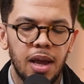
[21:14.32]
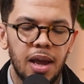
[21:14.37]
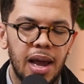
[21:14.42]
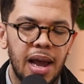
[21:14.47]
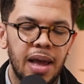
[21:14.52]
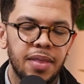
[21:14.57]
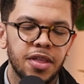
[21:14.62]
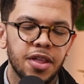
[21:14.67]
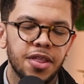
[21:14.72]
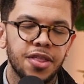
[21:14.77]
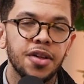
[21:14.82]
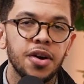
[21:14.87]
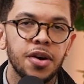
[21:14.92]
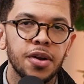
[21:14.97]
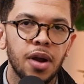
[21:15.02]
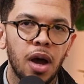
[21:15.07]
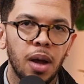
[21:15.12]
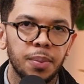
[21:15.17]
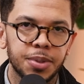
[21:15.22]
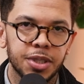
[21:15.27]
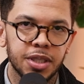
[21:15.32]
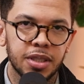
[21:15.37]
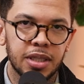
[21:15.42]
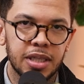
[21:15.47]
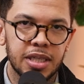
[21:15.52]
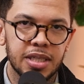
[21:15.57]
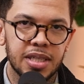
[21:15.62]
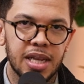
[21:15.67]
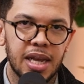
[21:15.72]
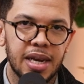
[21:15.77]
And the third option
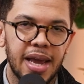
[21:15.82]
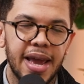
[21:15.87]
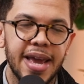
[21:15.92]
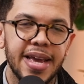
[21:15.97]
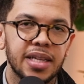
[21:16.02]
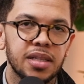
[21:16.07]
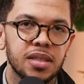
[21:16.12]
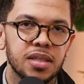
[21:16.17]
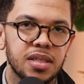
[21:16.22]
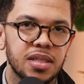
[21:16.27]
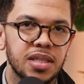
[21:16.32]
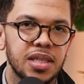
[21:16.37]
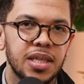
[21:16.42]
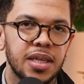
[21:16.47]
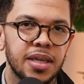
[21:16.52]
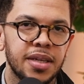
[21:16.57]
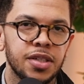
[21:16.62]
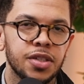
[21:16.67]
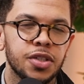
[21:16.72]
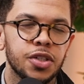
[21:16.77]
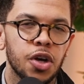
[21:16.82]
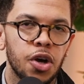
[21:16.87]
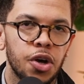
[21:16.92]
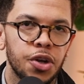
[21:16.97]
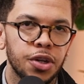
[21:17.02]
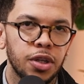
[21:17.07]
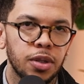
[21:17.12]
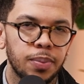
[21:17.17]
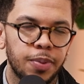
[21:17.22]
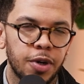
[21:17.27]
is that ANC
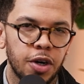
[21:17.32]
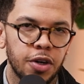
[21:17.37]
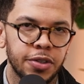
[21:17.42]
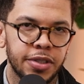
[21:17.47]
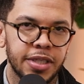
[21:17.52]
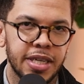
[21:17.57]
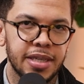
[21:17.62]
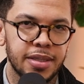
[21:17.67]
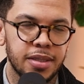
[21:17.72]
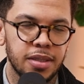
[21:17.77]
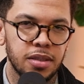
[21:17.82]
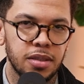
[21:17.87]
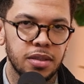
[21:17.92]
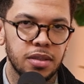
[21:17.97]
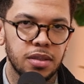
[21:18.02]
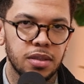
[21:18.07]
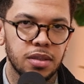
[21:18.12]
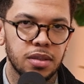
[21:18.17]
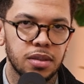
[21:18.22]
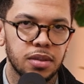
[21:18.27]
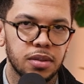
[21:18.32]
internal processes